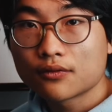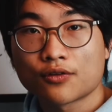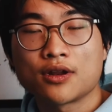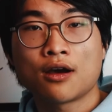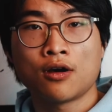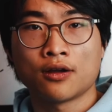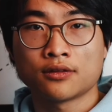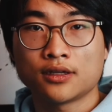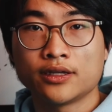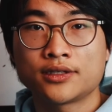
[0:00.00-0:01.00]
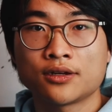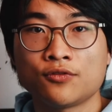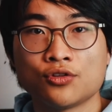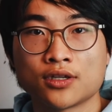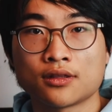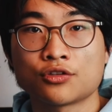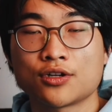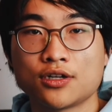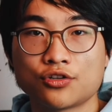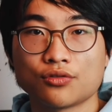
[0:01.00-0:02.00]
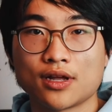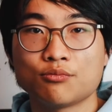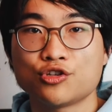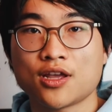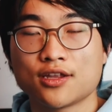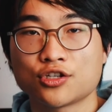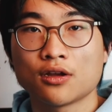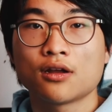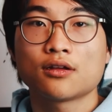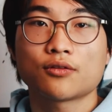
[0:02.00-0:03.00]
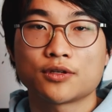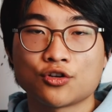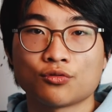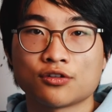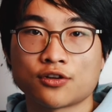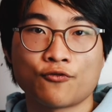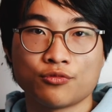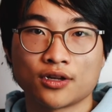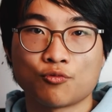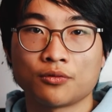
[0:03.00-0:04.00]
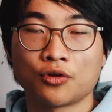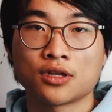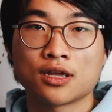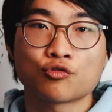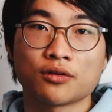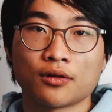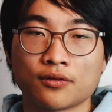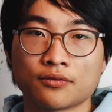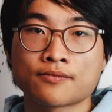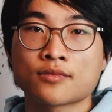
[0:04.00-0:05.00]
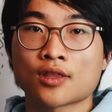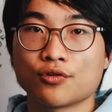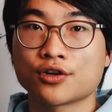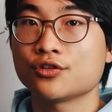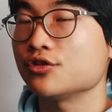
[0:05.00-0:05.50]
from now on, instead of using the traditional MGH potential energy formula we learned in grade 11, we're going to